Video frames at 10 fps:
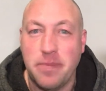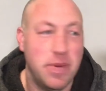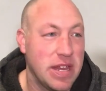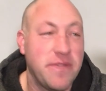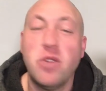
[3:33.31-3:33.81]

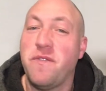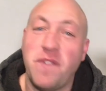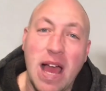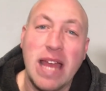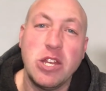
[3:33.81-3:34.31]
But if you
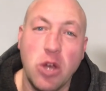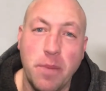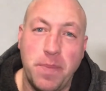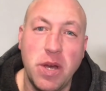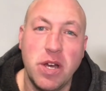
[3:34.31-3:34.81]
find your
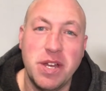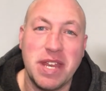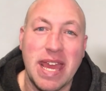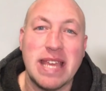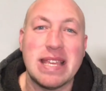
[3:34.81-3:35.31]
bird
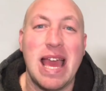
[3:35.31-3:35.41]
is